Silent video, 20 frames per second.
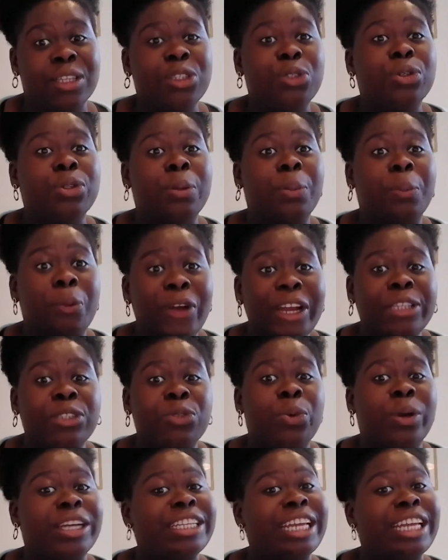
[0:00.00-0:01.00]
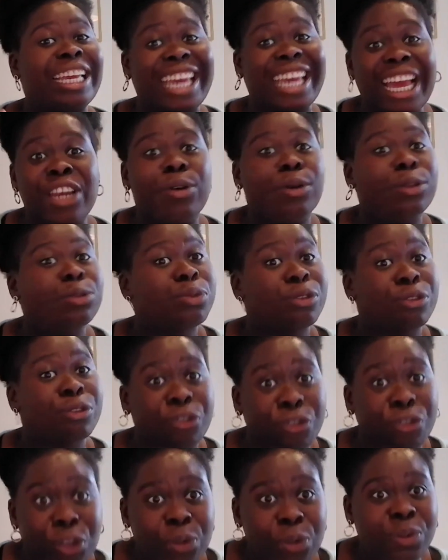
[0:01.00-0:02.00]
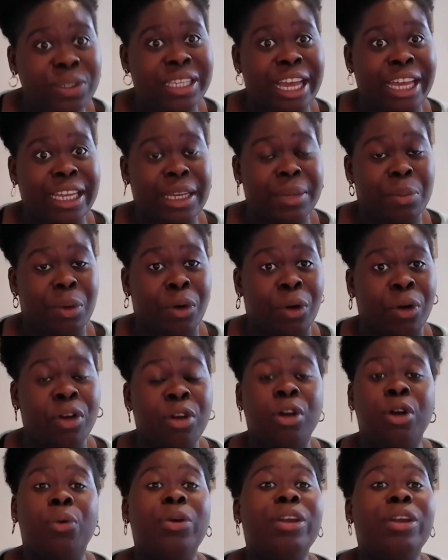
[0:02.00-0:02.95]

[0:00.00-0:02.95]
to the point where they cannot refuse anymore.